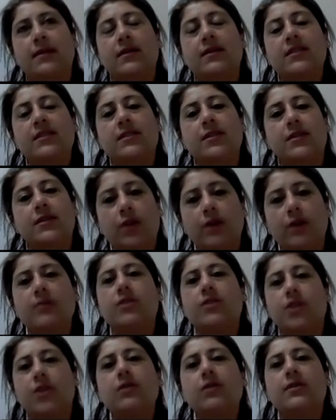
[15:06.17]
and it's not a
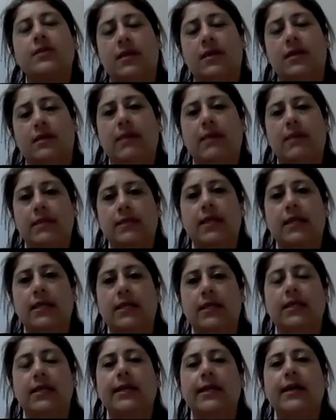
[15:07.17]
toxic
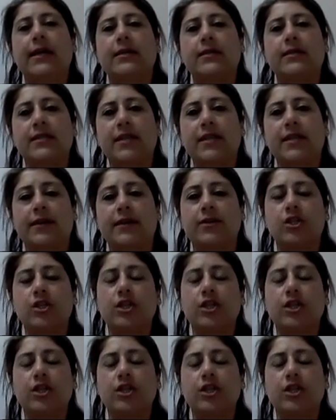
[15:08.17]
masculinity as such,